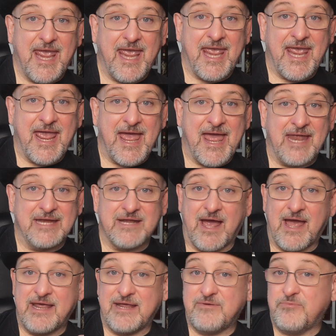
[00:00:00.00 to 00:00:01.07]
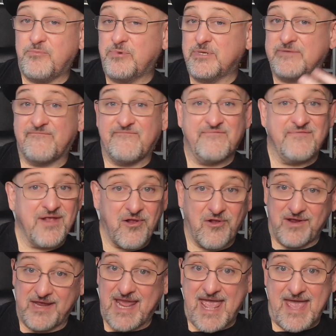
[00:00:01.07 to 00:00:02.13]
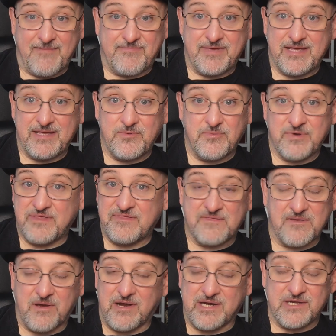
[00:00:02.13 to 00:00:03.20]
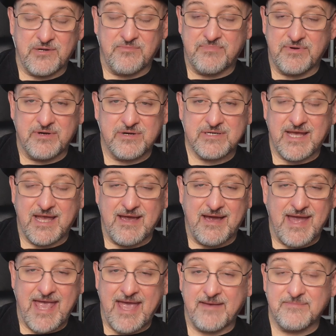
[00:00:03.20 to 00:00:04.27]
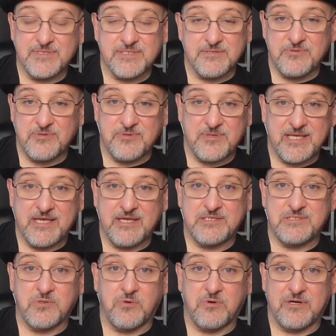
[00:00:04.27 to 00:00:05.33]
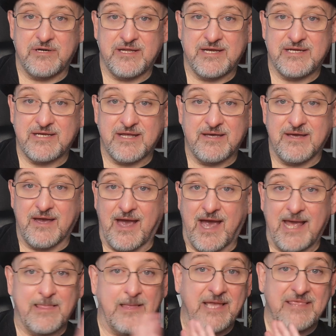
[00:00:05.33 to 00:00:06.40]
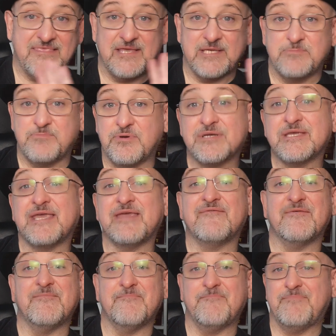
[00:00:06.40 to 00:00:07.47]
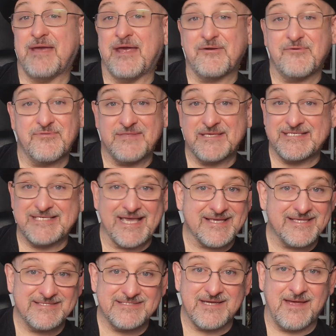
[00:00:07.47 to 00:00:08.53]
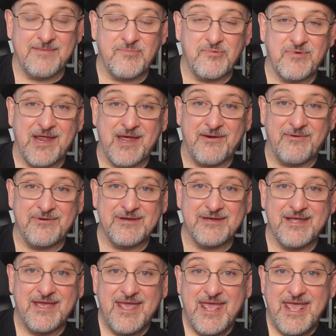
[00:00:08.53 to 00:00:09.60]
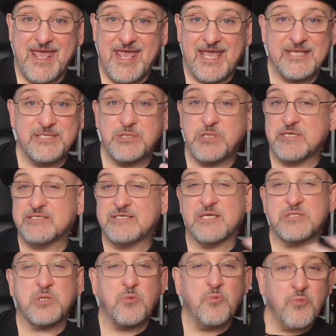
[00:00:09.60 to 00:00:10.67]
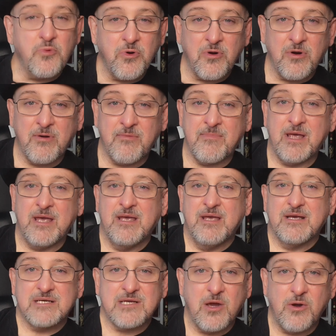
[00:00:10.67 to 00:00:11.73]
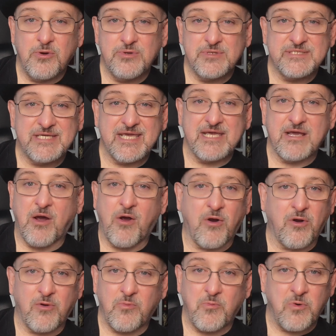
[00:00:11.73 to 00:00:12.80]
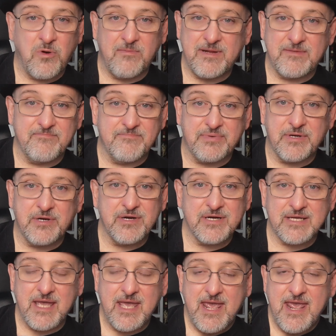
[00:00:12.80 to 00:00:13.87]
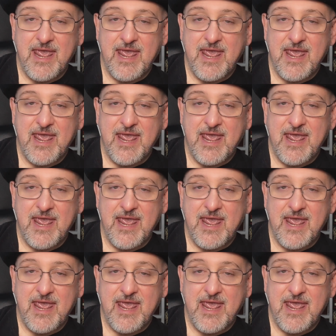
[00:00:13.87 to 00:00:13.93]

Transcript: and I was very happy with the audiobook. Absolutely adored it. I liked this book even better the second time around. It's just such a warm, cozy, heartwarming book,